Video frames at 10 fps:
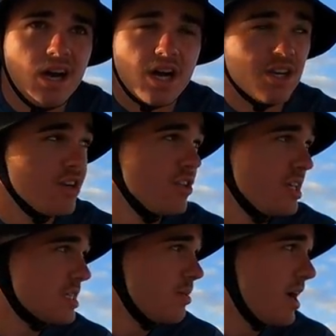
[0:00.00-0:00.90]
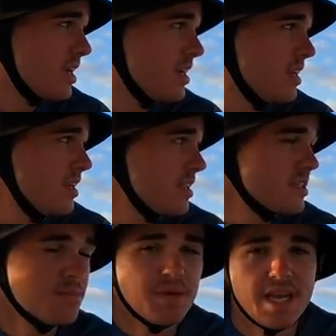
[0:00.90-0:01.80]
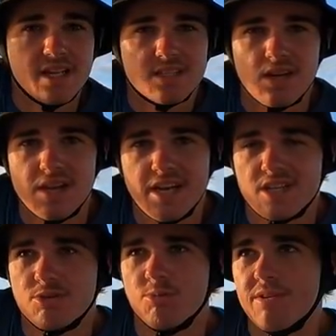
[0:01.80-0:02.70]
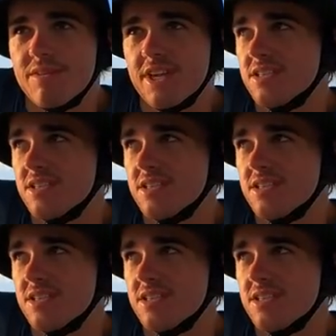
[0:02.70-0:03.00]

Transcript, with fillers: I'm going to do this one that's a bit outside the actual river.